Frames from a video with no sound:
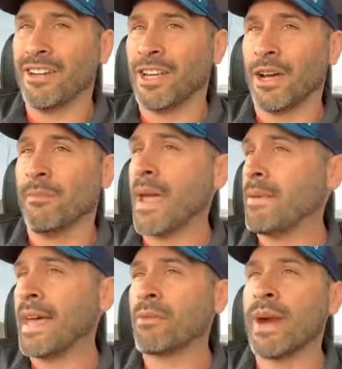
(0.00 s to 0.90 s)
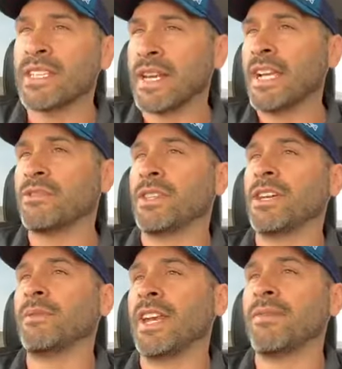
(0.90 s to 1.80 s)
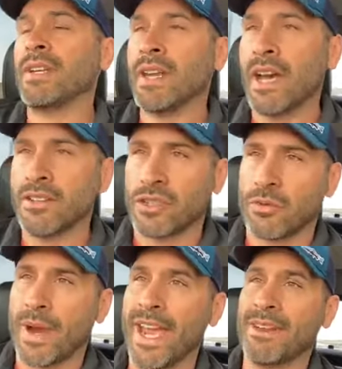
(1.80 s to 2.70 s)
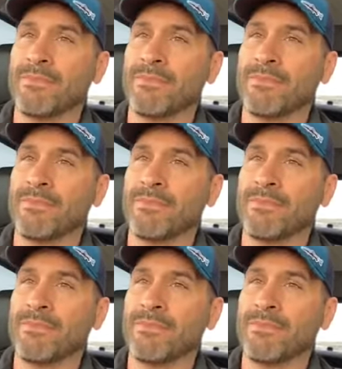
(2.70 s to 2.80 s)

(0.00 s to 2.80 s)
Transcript: you know, maybe that resonates with you, and if it does, great.